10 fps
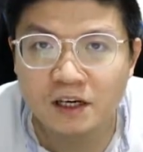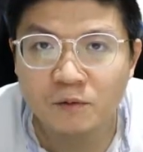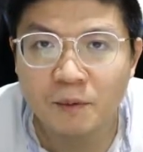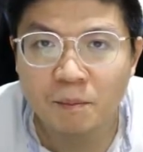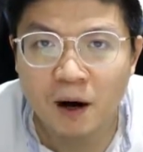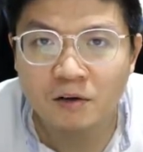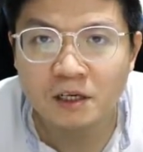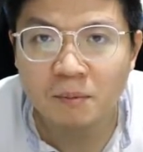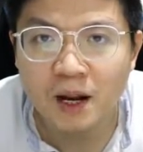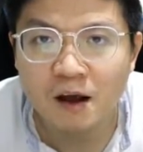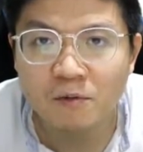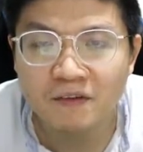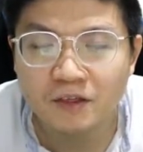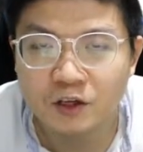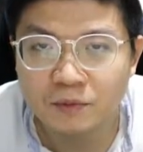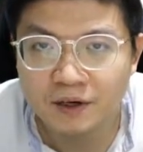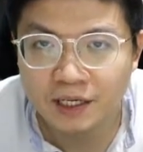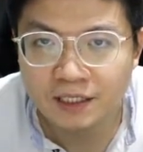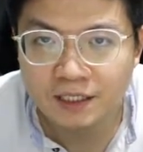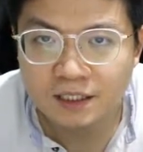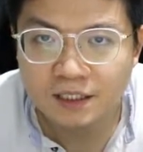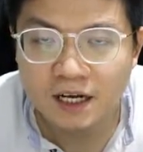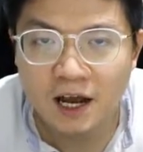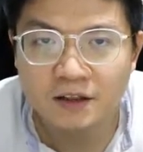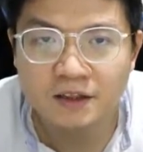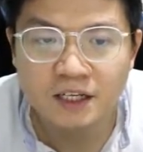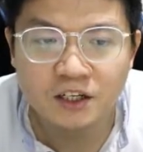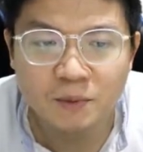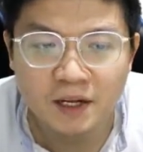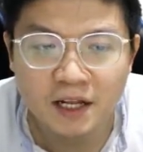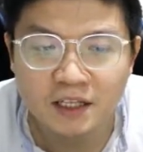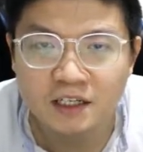will multiply with numerator and denominator